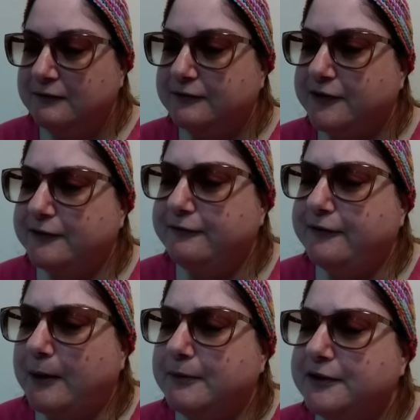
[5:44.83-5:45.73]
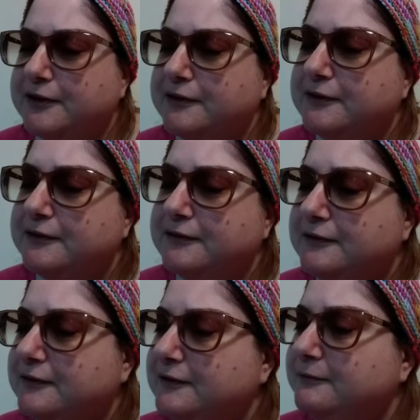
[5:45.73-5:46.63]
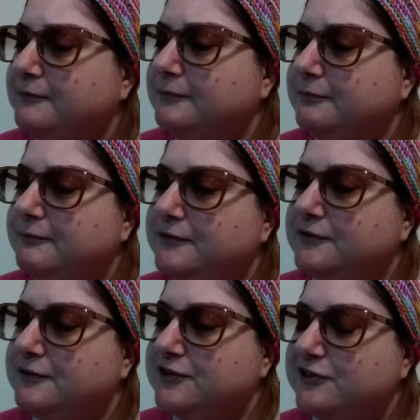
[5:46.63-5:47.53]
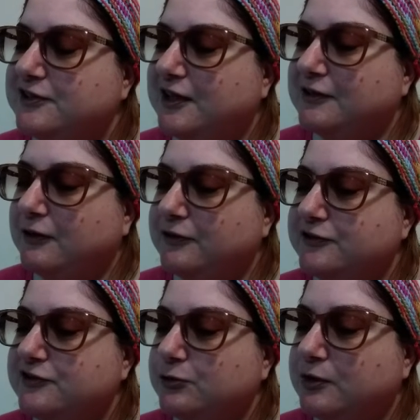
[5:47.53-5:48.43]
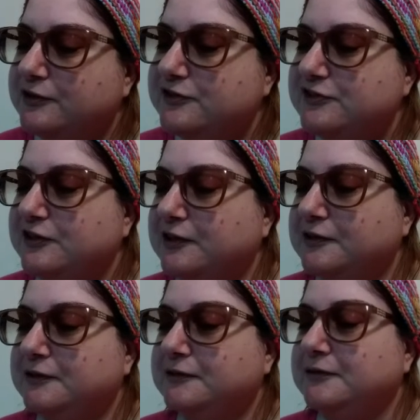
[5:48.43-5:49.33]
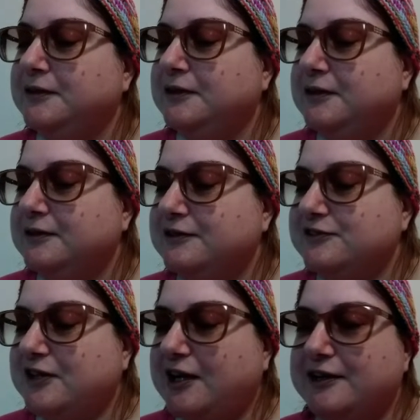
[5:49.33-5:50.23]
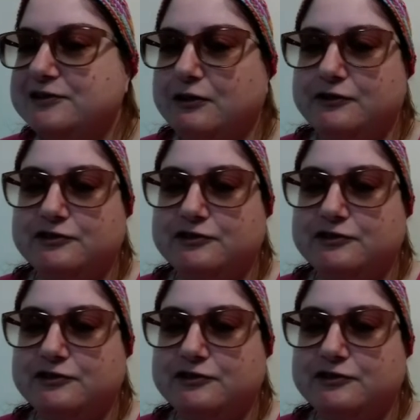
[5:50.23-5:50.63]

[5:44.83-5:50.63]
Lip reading: For the feminine, she's got all the swords stuck in, this guy has all the